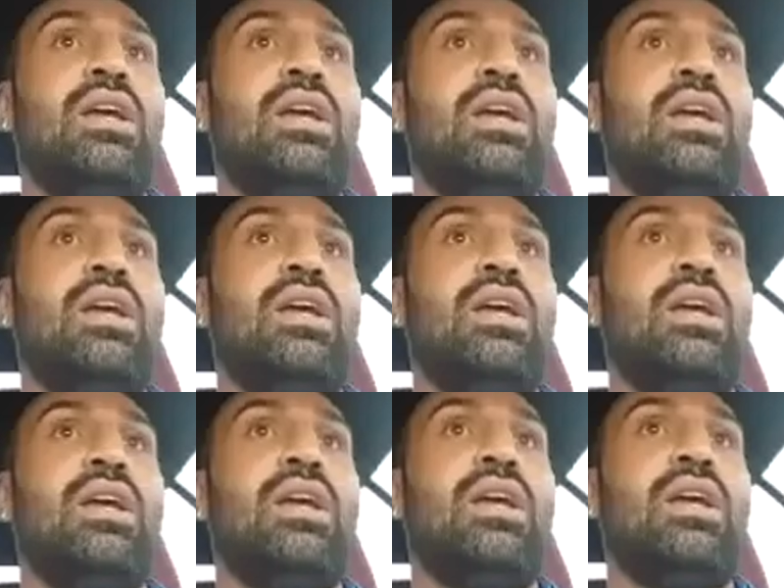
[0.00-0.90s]

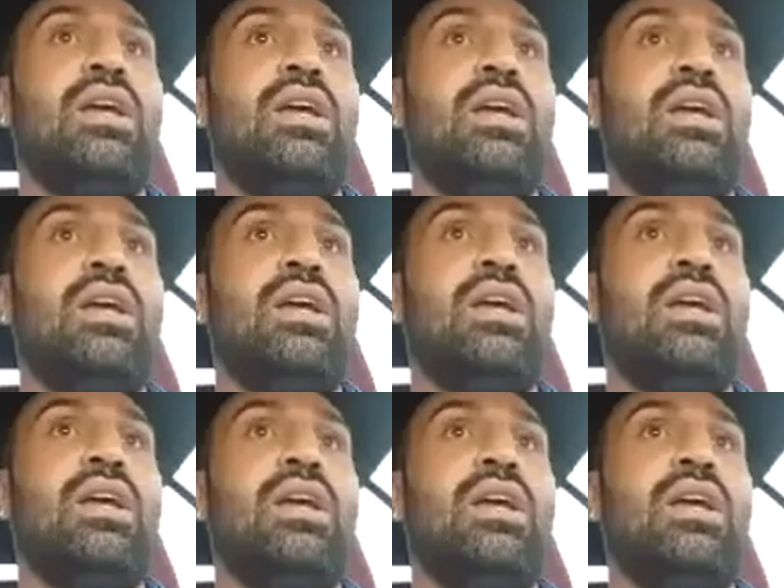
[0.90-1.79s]

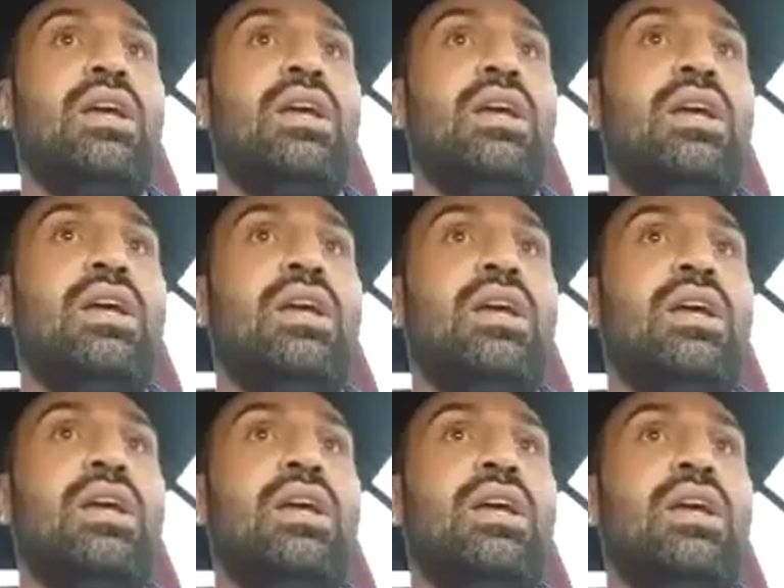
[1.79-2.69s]

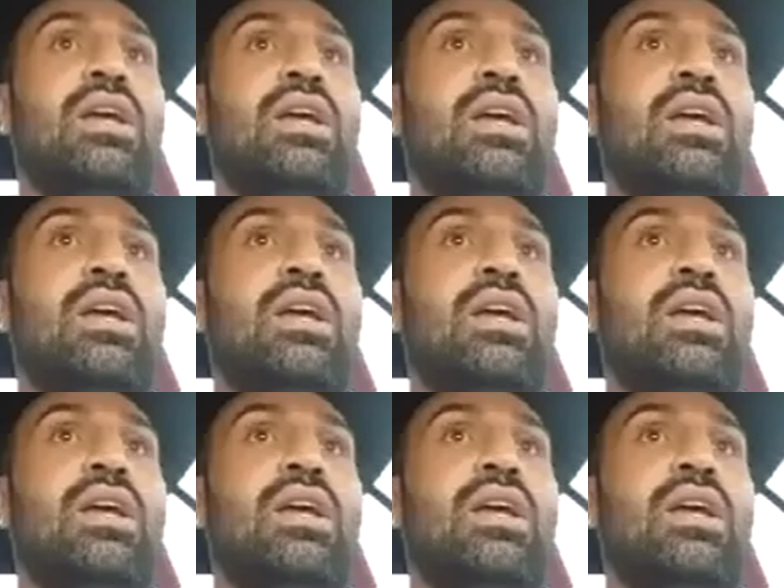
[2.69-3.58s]

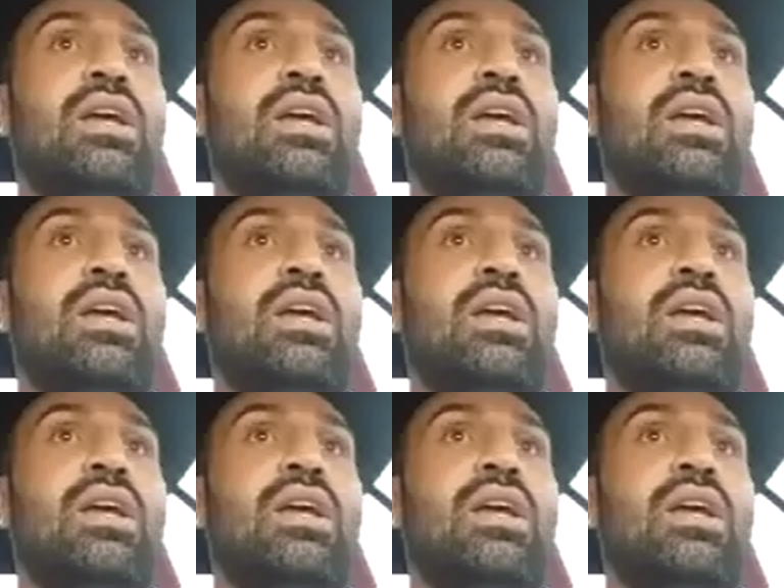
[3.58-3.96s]
(not speaking)